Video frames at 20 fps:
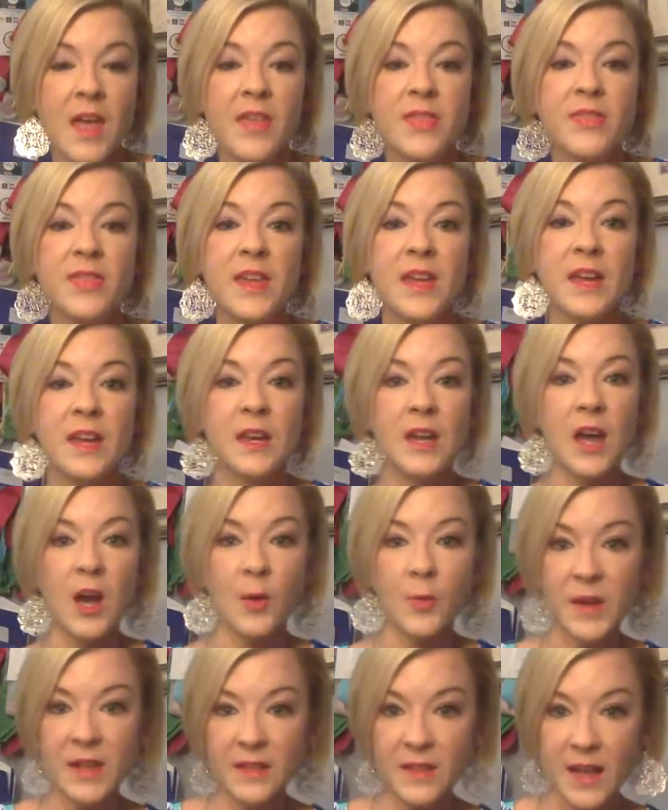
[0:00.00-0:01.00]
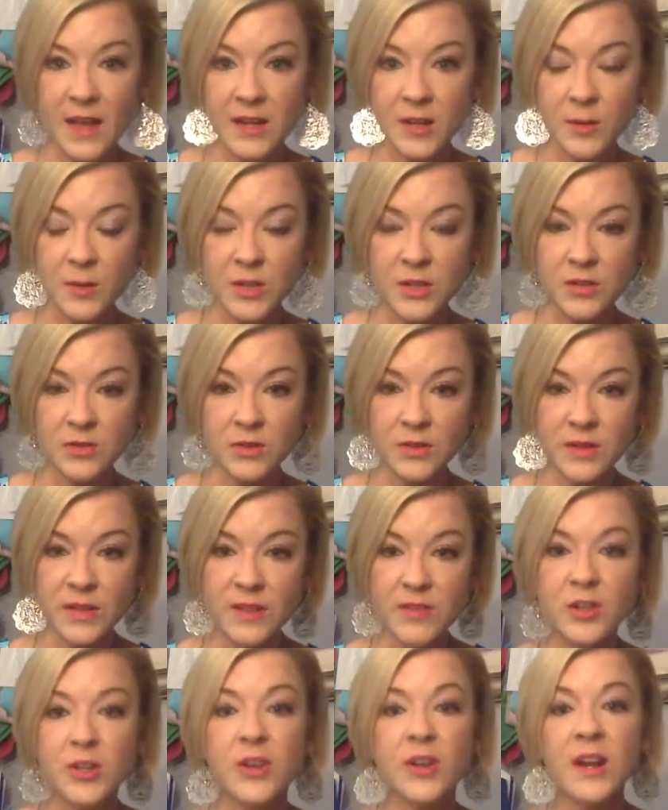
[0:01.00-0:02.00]
then a week later when you
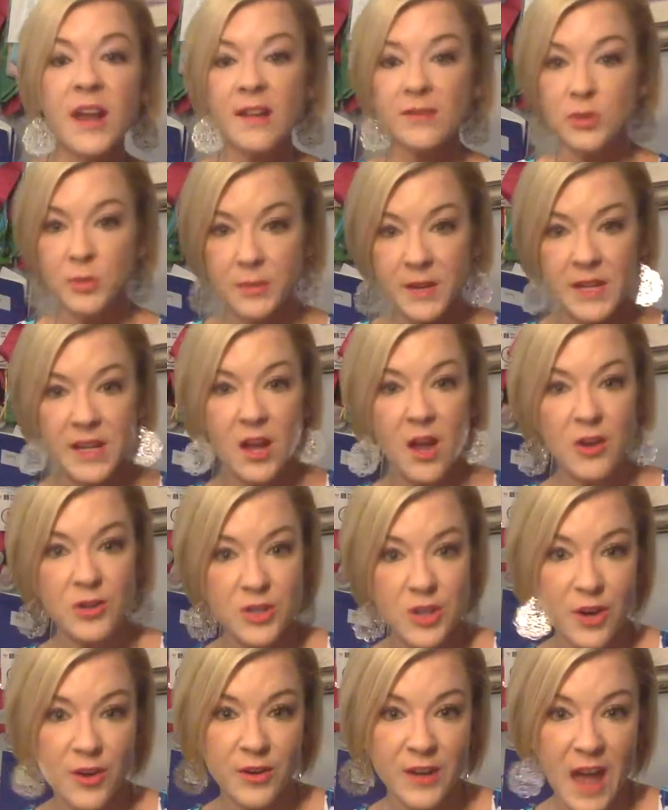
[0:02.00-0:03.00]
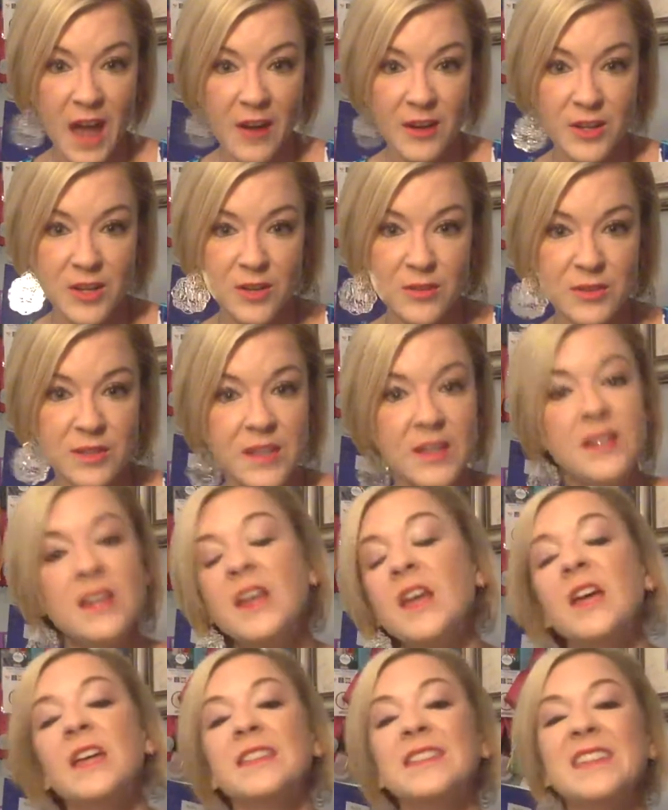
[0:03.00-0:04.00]
deliver, you're going to have to recoach her on how to use it.
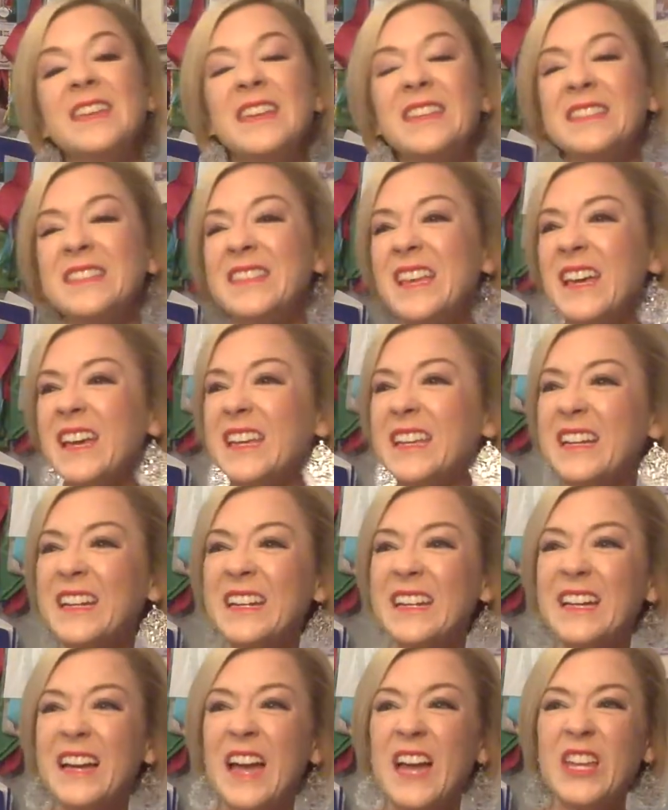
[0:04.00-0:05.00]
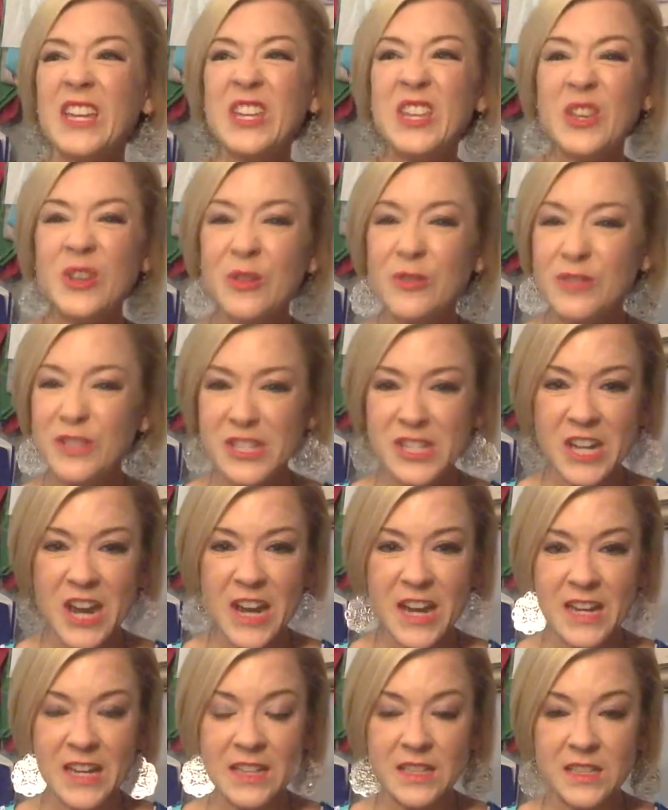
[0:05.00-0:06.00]
It's like a huge
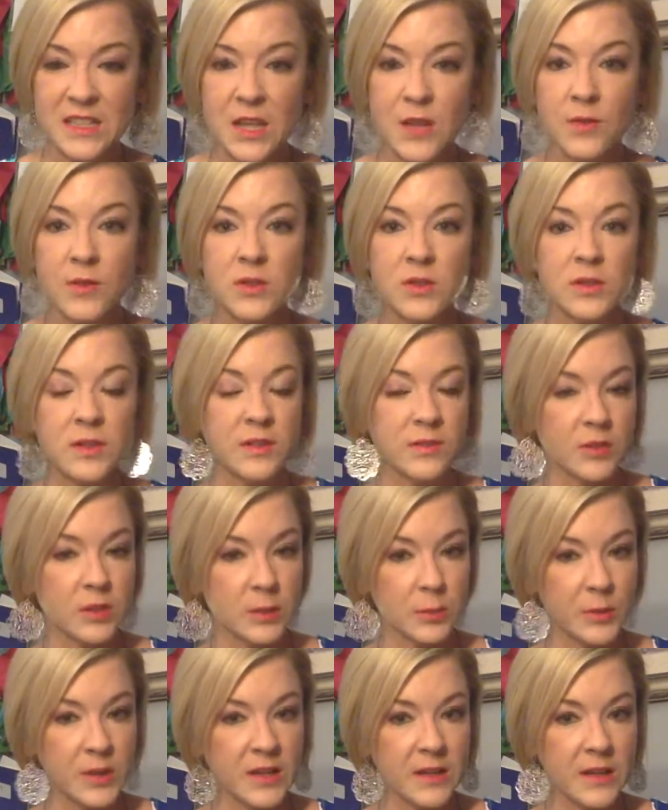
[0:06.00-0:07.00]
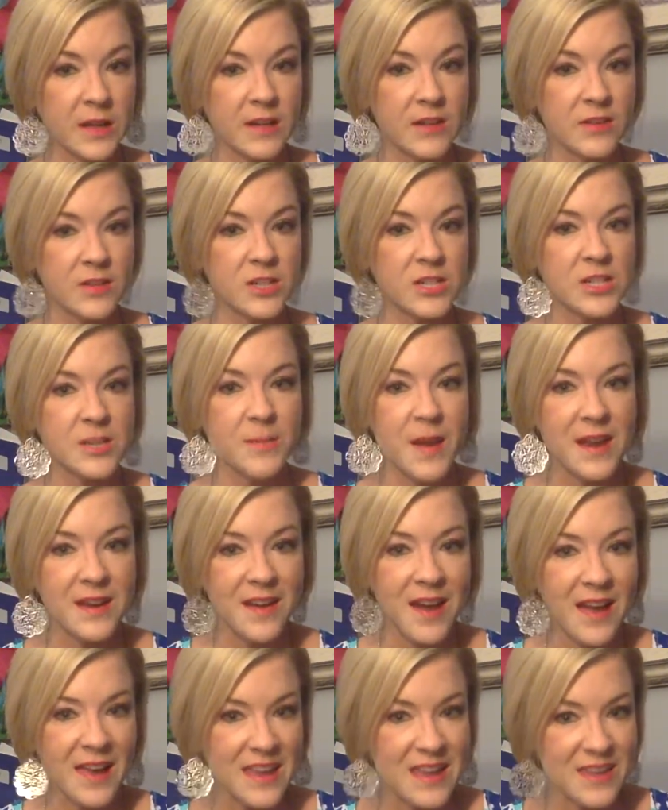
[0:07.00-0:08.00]
chance if you deliver a week later that she may
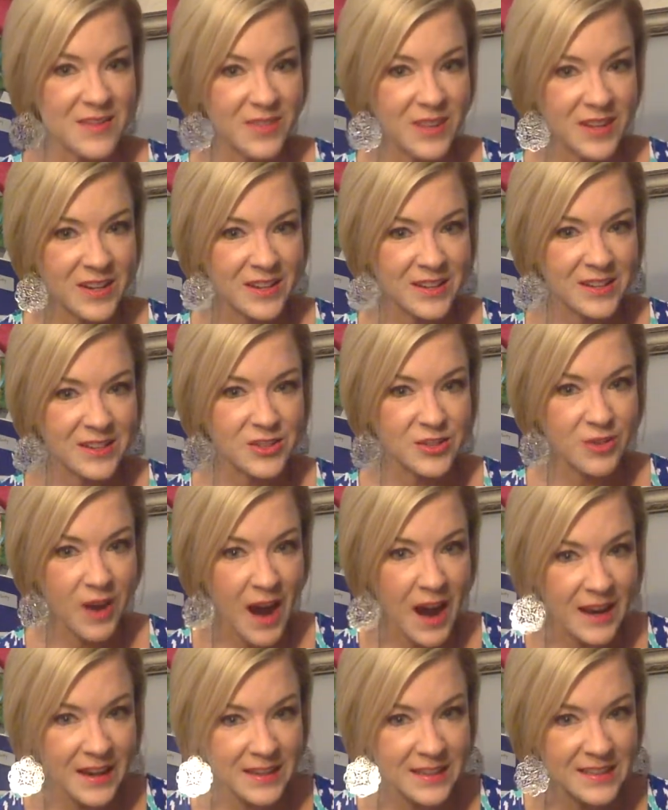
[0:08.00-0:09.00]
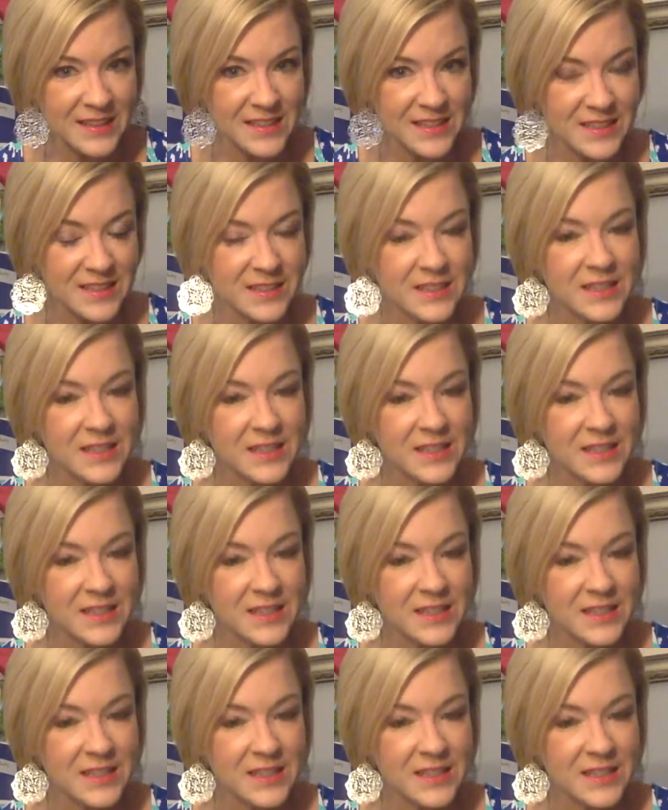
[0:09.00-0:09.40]
not even try it